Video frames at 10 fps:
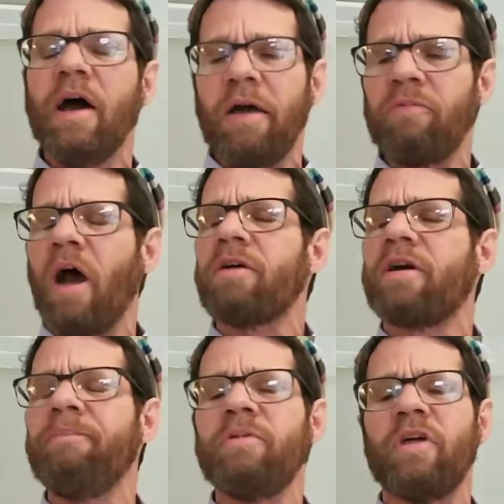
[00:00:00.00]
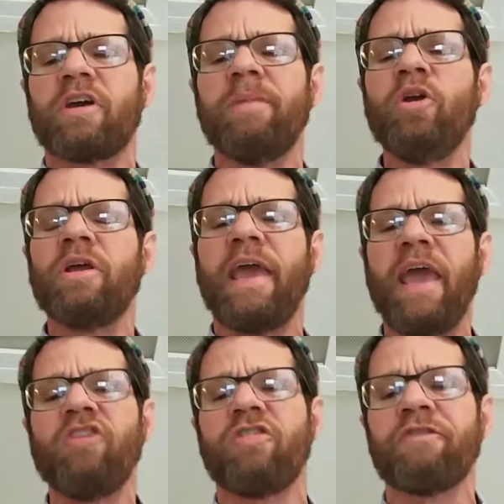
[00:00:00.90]
the
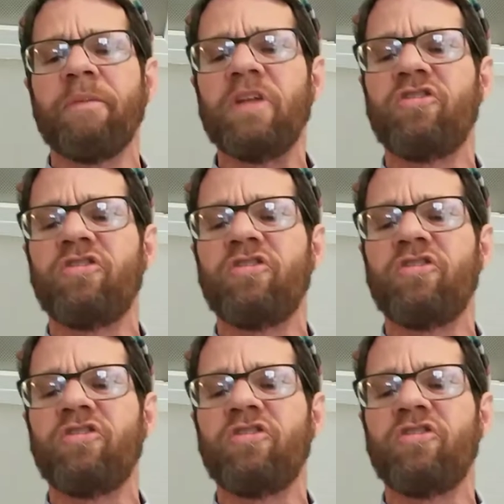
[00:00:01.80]
communication from the